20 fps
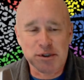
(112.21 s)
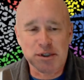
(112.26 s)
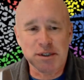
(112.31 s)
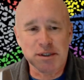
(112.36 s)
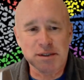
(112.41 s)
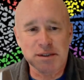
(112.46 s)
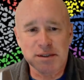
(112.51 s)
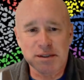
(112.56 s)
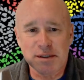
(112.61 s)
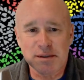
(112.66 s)

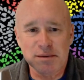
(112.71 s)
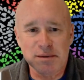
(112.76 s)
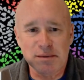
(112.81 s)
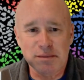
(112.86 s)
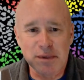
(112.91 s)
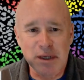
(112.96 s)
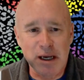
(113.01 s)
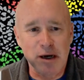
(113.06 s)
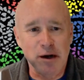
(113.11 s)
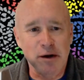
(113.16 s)
She's
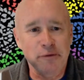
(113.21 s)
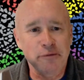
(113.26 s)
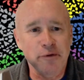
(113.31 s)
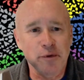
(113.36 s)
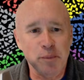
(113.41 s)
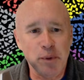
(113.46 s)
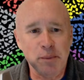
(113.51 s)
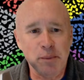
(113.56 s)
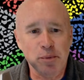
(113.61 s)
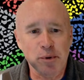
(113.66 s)
cared
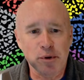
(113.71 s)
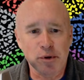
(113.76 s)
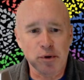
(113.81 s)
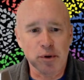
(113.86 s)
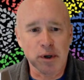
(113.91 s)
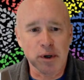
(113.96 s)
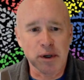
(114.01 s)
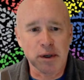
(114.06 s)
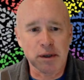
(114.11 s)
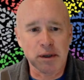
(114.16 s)
for people who
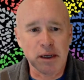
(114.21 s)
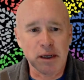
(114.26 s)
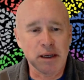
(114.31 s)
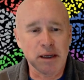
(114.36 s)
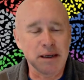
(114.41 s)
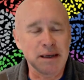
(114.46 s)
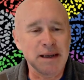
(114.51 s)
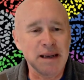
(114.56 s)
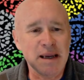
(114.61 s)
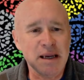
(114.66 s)
are
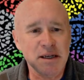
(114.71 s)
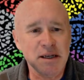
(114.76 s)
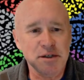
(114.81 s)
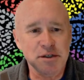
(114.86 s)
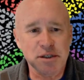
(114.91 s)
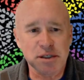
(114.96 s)
in need.